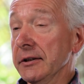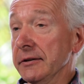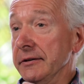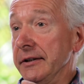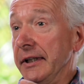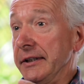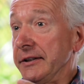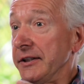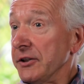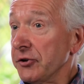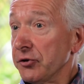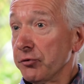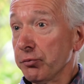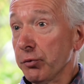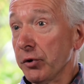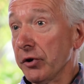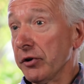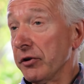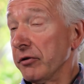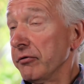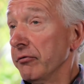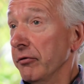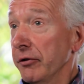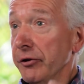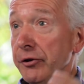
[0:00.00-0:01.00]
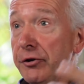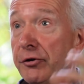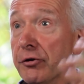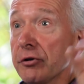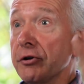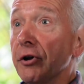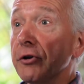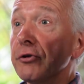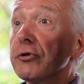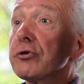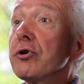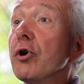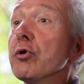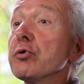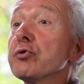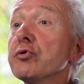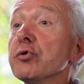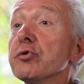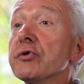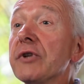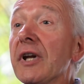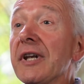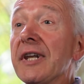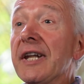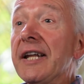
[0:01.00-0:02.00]
That is where you're going to go
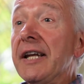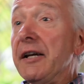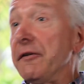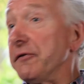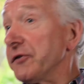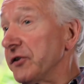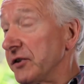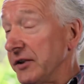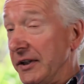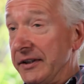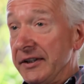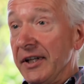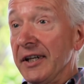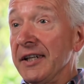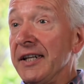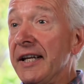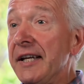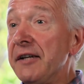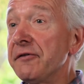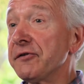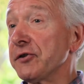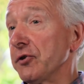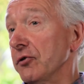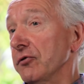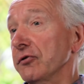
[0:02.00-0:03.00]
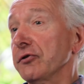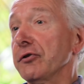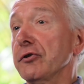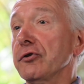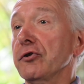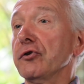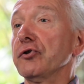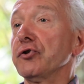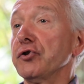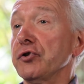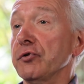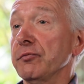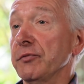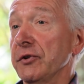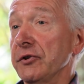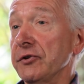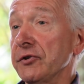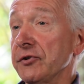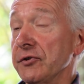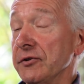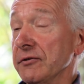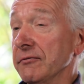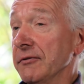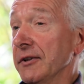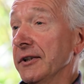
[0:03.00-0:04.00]
to the leaves, and the leaves are the
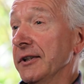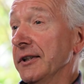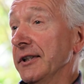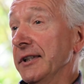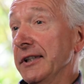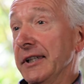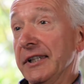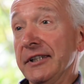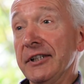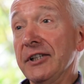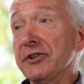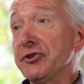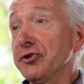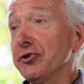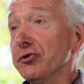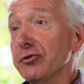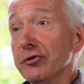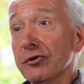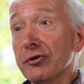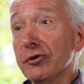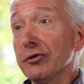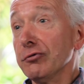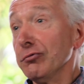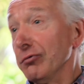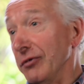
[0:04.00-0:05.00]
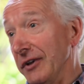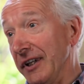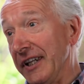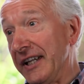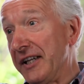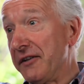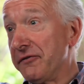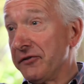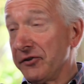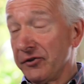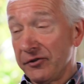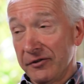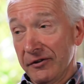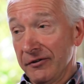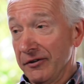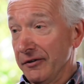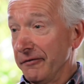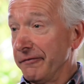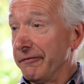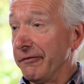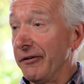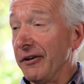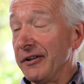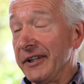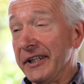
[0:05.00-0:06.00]
customers. And as you know, leaves
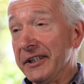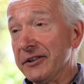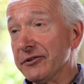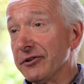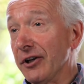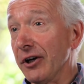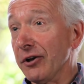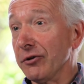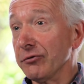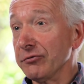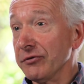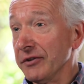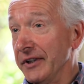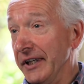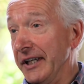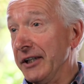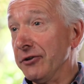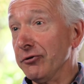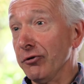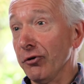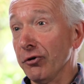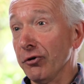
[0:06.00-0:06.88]
are falling down in